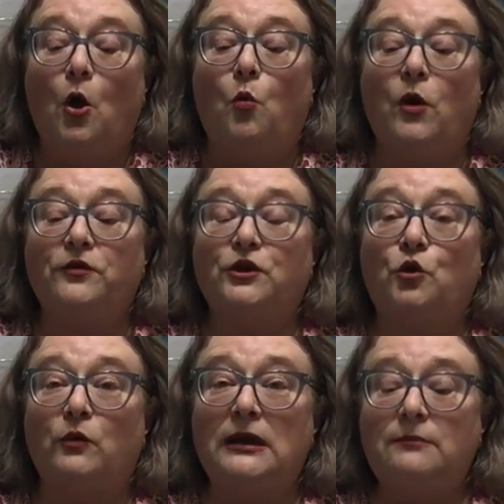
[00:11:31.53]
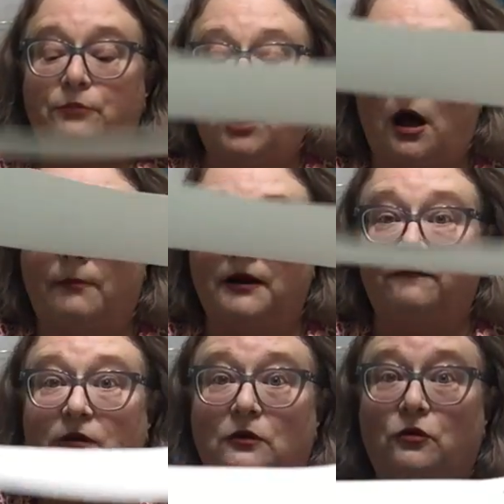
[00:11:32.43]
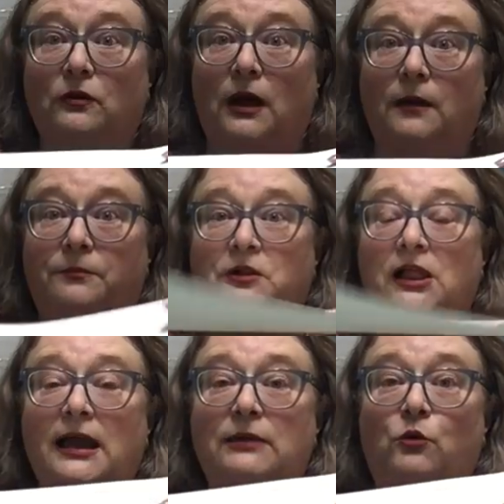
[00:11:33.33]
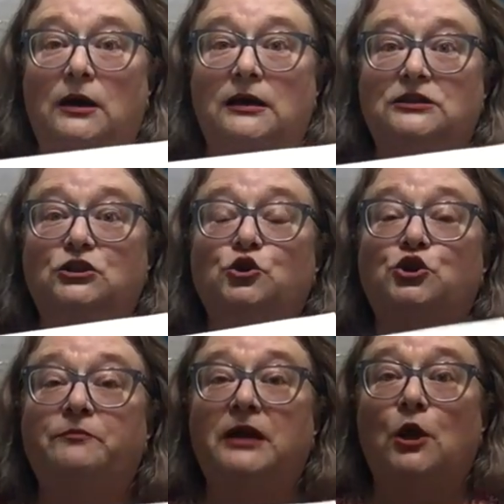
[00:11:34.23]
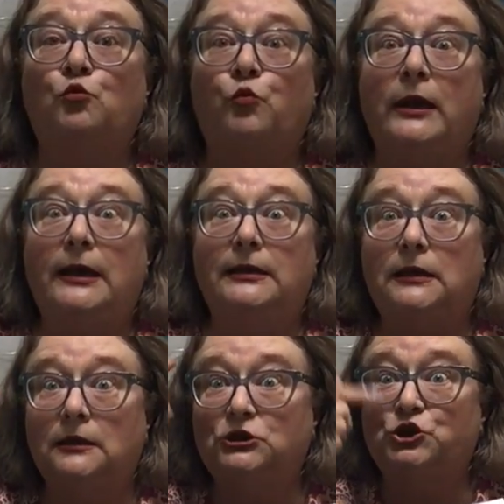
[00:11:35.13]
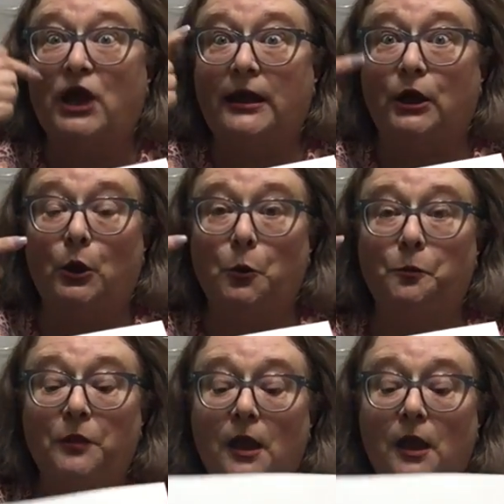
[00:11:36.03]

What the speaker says: Where the green blob of clay was, there should be a red shadow.